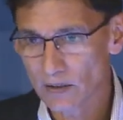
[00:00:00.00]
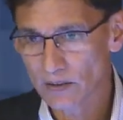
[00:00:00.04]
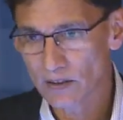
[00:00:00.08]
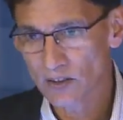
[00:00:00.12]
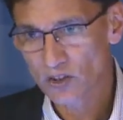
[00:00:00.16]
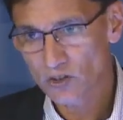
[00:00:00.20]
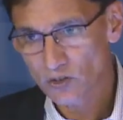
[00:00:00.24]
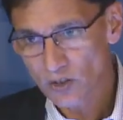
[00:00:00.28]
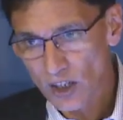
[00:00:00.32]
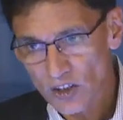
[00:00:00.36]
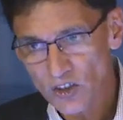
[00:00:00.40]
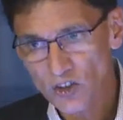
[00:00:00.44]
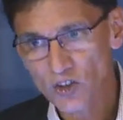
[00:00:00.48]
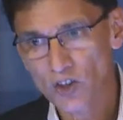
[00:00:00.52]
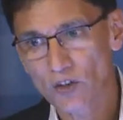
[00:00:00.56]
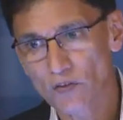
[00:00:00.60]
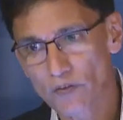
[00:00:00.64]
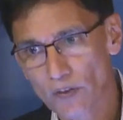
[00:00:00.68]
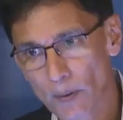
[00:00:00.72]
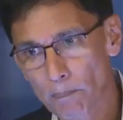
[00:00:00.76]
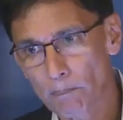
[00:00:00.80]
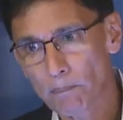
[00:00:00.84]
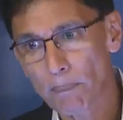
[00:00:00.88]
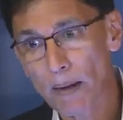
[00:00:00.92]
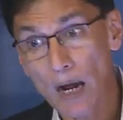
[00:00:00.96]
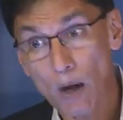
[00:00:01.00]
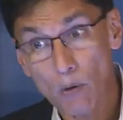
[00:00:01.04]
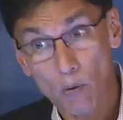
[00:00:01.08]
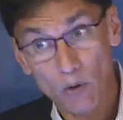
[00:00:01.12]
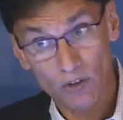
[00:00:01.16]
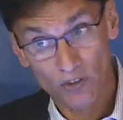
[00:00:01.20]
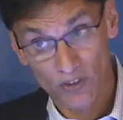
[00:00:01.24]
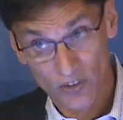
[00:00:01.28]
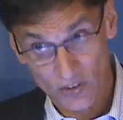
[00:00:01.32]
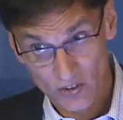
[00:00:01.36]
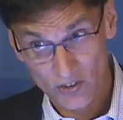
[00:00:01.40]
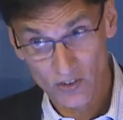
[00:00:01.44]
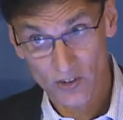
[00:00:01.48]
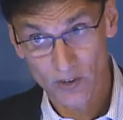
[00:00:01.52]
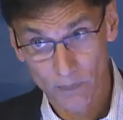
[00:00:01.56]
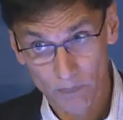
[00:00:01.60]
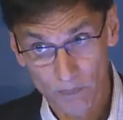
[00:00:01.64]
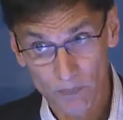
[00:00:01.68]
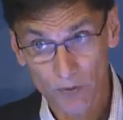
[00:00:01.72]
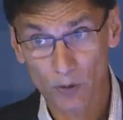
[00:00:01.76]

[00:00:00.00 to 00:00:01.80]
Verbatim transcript: the structure of the power system,